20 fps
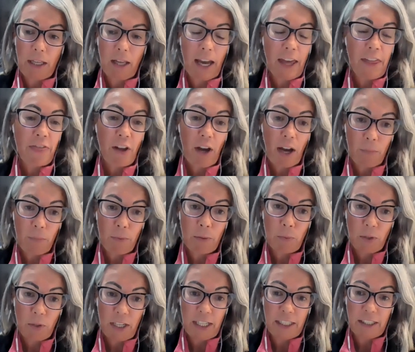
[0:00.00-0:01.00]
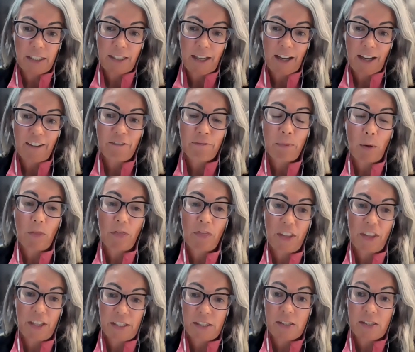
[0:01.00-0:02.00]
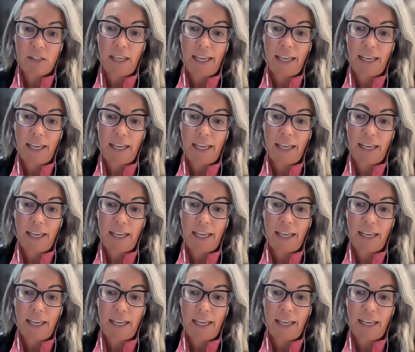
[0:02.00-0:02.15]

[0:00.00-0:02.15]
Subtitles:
I thought we were eating enough, but this